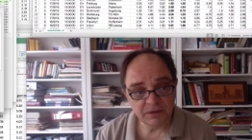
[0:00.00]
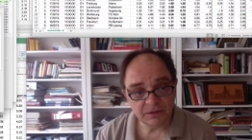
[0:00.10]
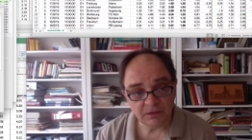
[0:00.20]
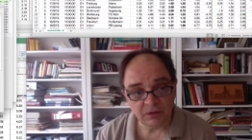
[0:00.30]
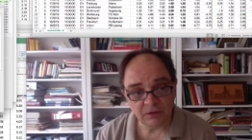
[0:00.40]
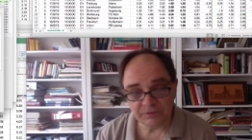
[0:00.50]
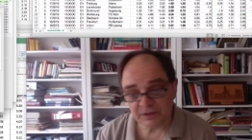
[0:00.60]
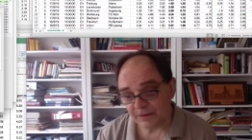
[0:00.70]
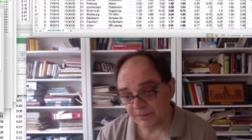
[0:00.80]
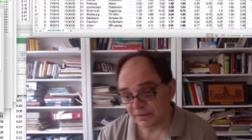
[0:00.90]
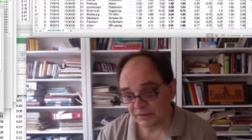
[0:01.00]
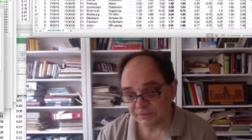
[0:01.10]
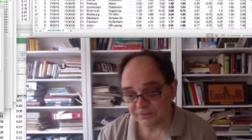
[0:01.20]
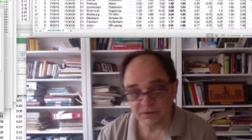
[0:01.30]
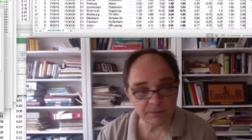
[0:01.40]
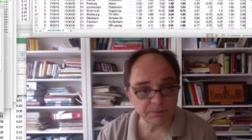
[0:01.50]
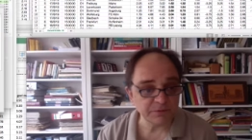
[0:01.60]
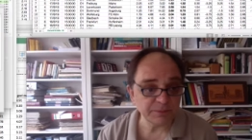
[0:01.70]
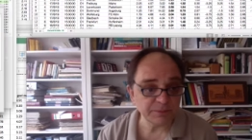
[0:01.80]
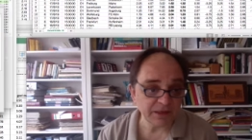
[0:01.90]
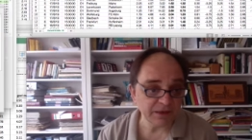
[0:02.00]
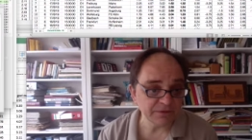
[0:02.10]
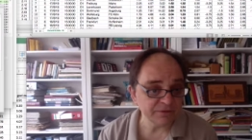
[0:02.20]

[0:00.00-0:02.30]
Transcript: Hoffenheim, they lost a couple of players.